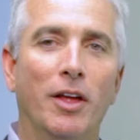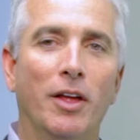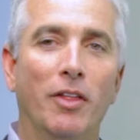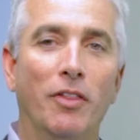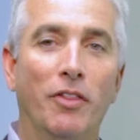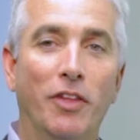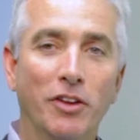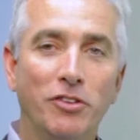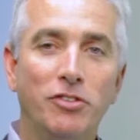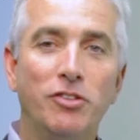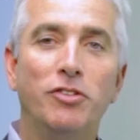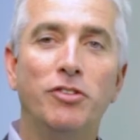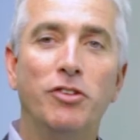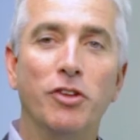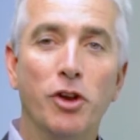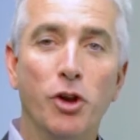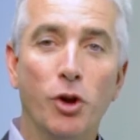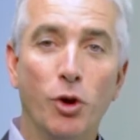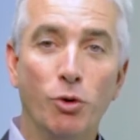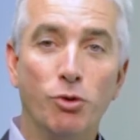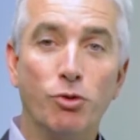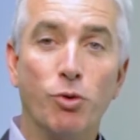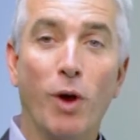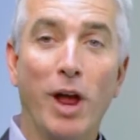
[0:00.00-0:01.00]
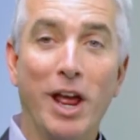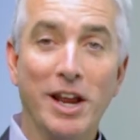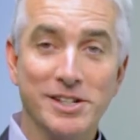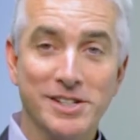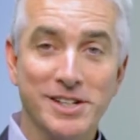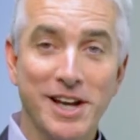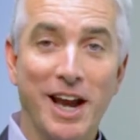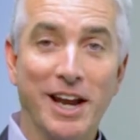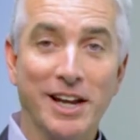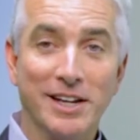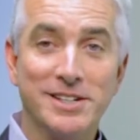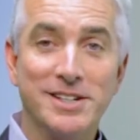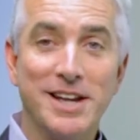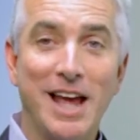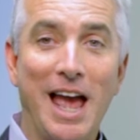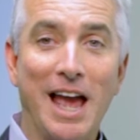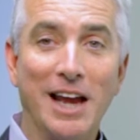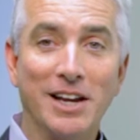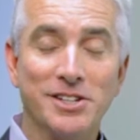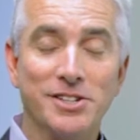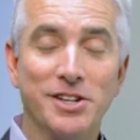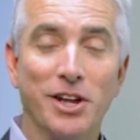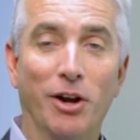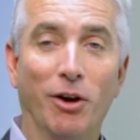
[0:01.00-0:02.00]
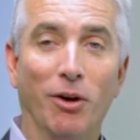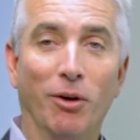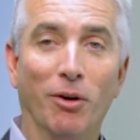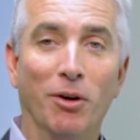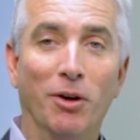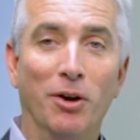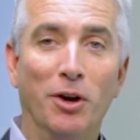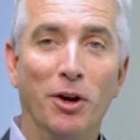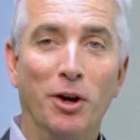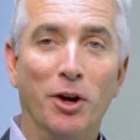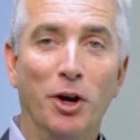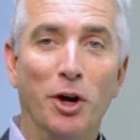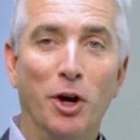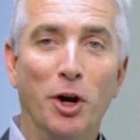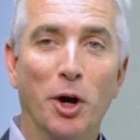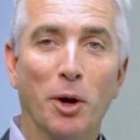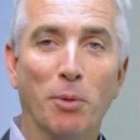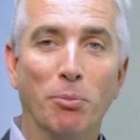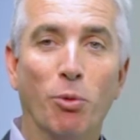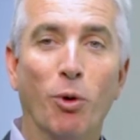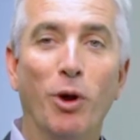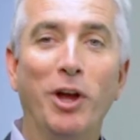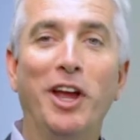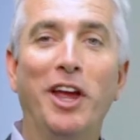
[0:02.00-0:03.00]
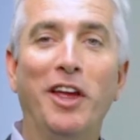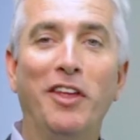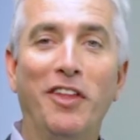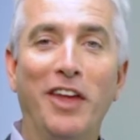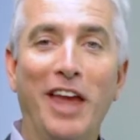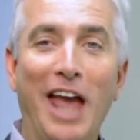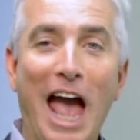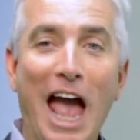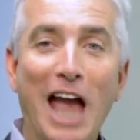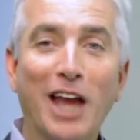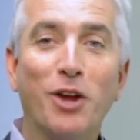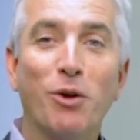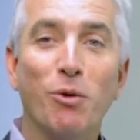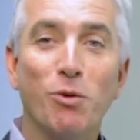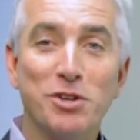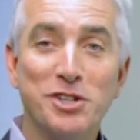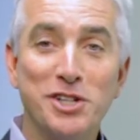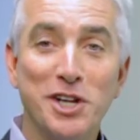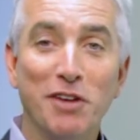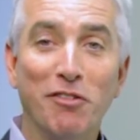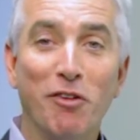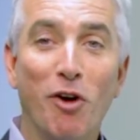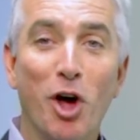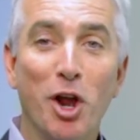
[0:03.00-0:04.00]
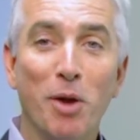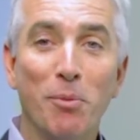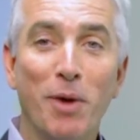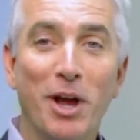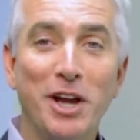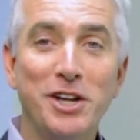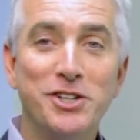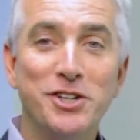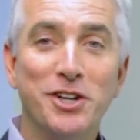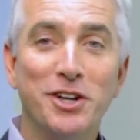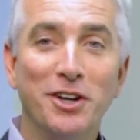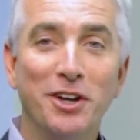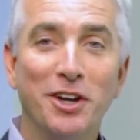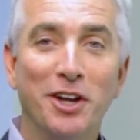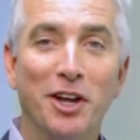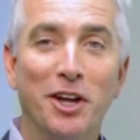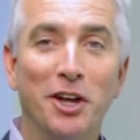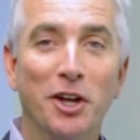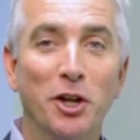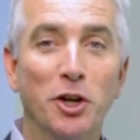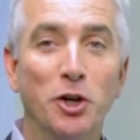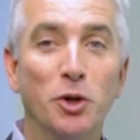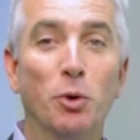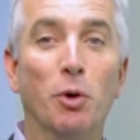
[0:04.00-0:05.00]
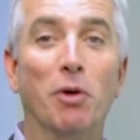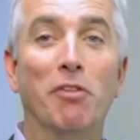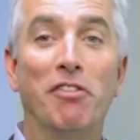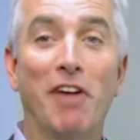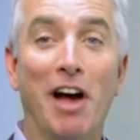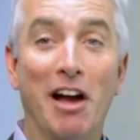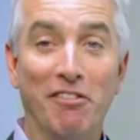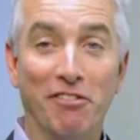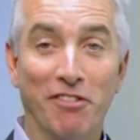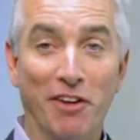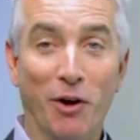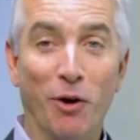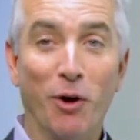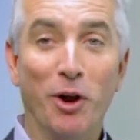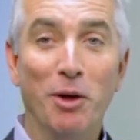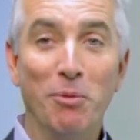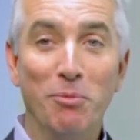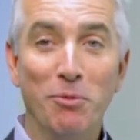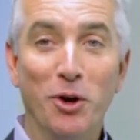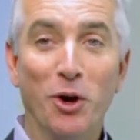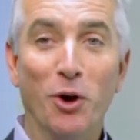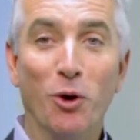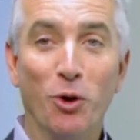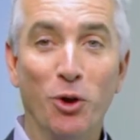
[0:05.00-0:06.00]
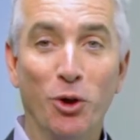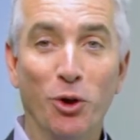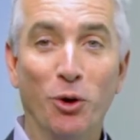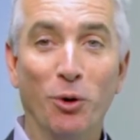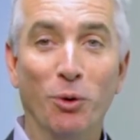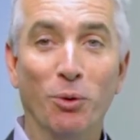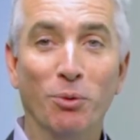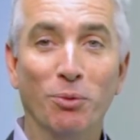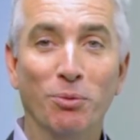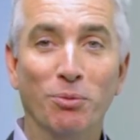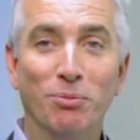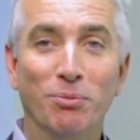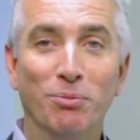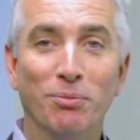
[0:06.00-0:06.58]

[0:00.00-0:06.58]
This is the new Transnetyx Tag Center, bringing the accuracy of automation to a vivarium near you.